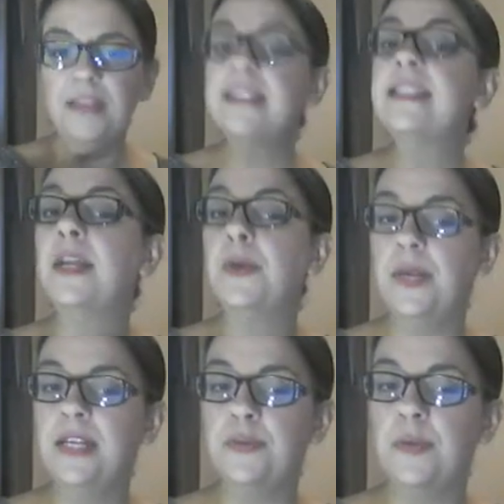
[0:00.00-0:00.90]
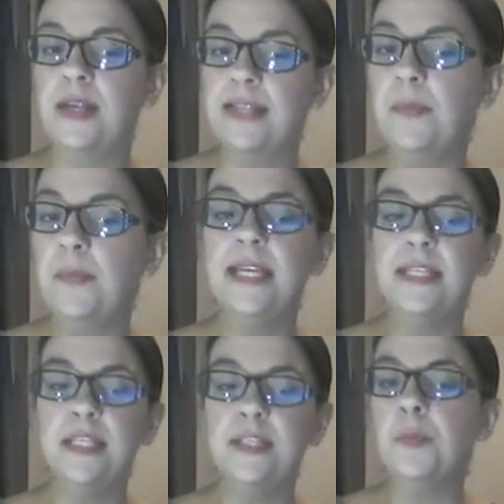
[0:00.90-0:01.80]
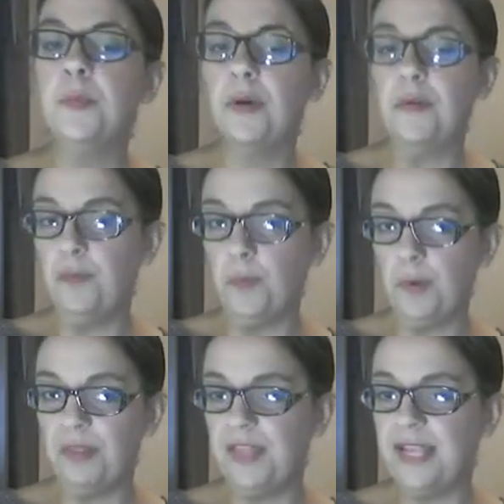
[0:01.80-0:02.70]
this increased risk, and we need to do more for